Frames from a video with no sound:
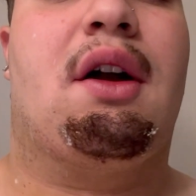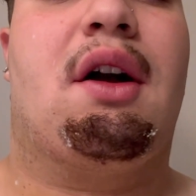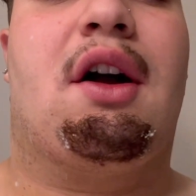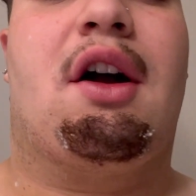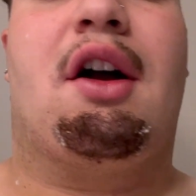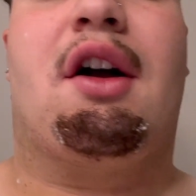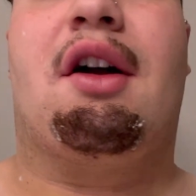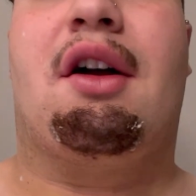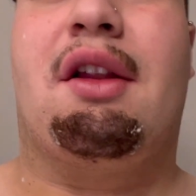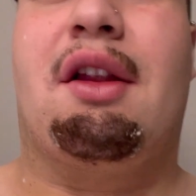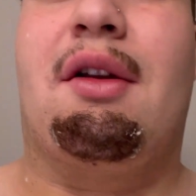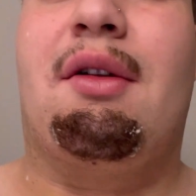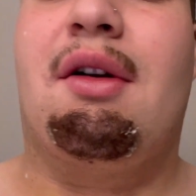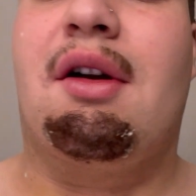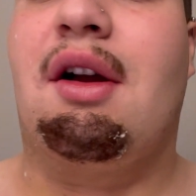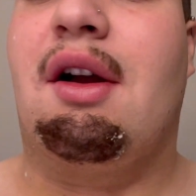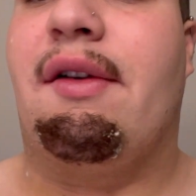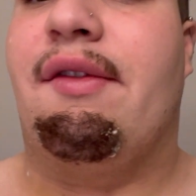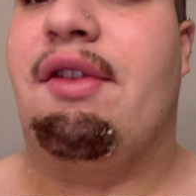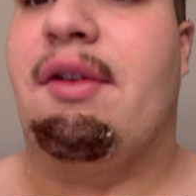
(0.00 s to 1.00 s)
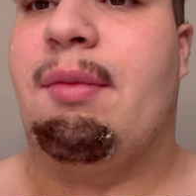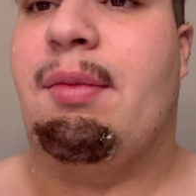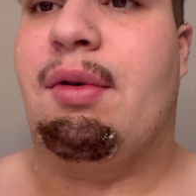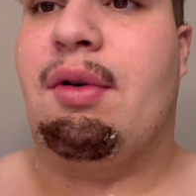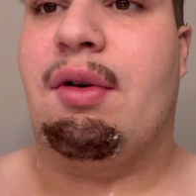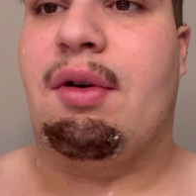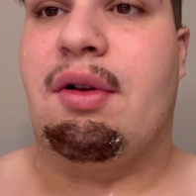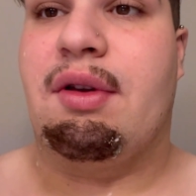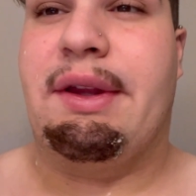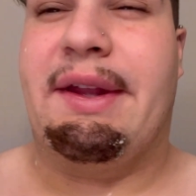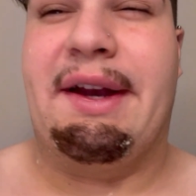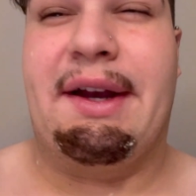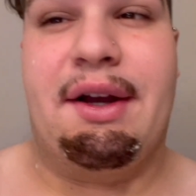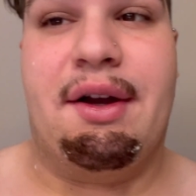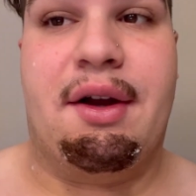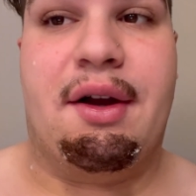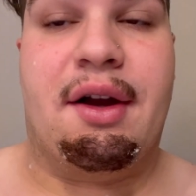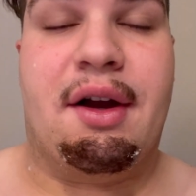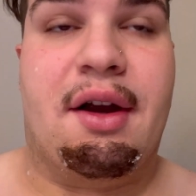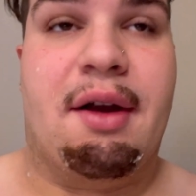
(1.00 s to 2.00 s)
A little uncomfortable,
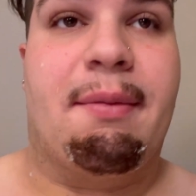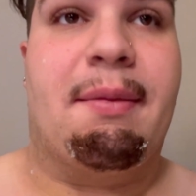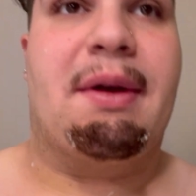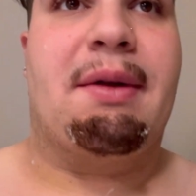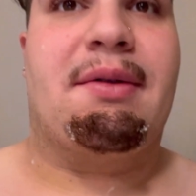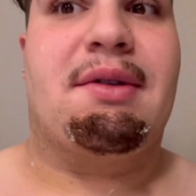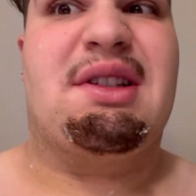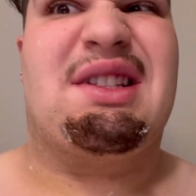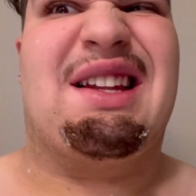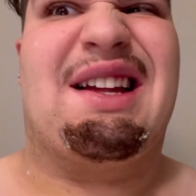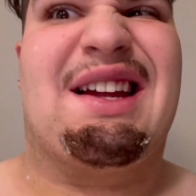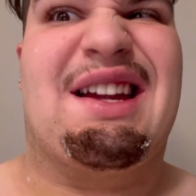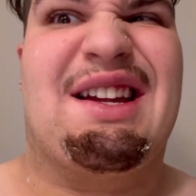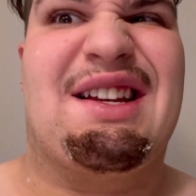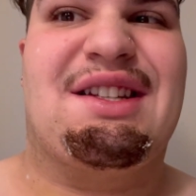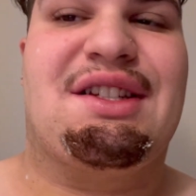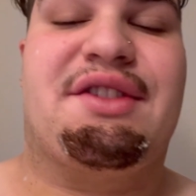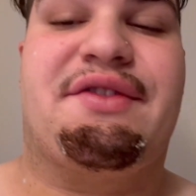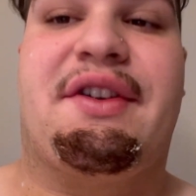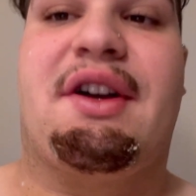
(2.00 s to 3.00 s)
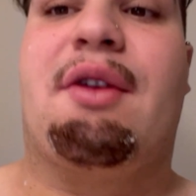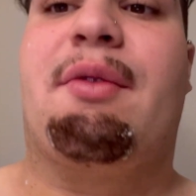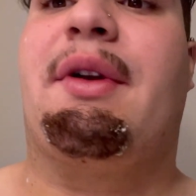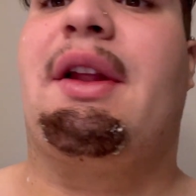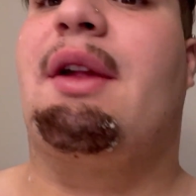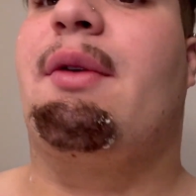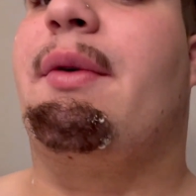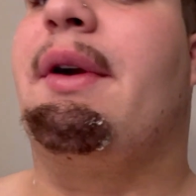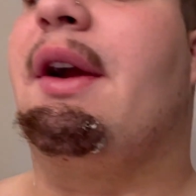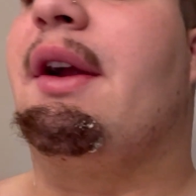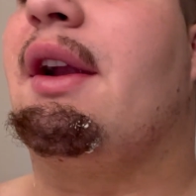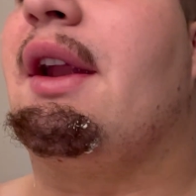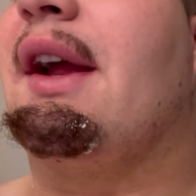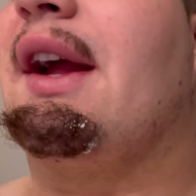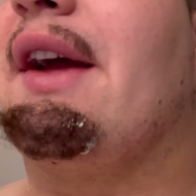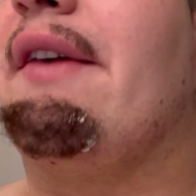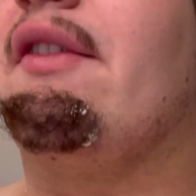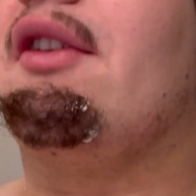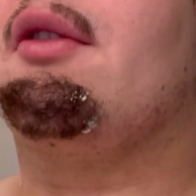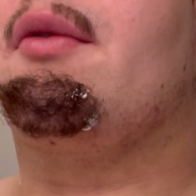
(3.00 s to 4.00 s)
didn't hurt, but it was like, it just felt really weird,
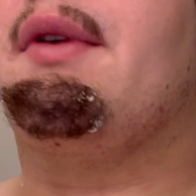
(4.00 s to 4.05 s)
like having a